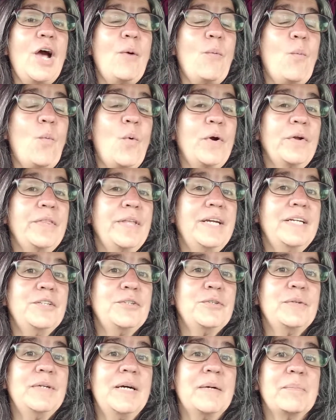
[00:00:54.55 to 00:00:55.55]
worth a
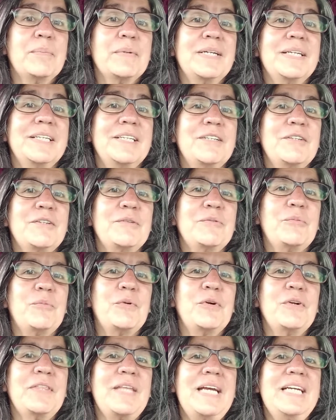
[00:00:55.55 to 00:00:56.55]
trip,
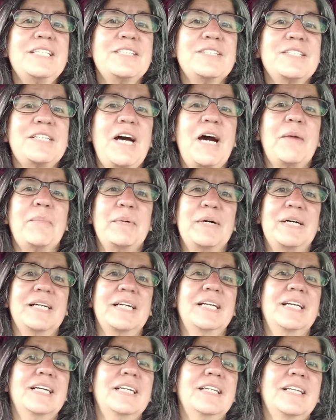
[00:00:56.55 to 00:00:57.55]
worth a stop.
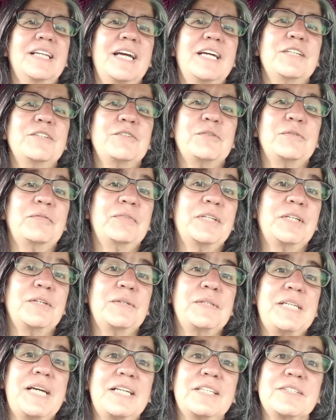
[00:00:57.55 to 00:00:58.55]
Again,
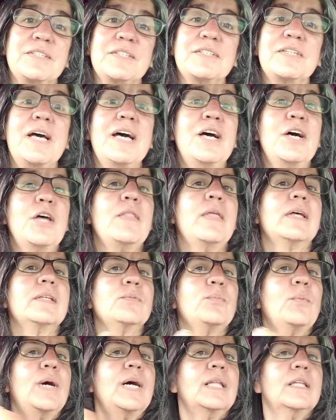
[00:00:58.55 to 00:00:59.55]
Dangerfield, Texas.
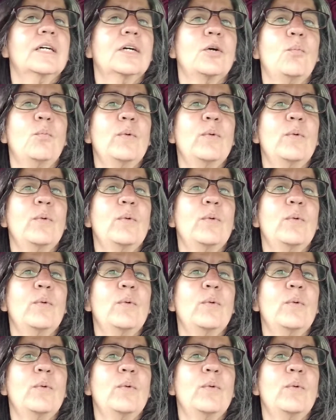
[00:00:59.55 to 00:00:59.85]
That's why I look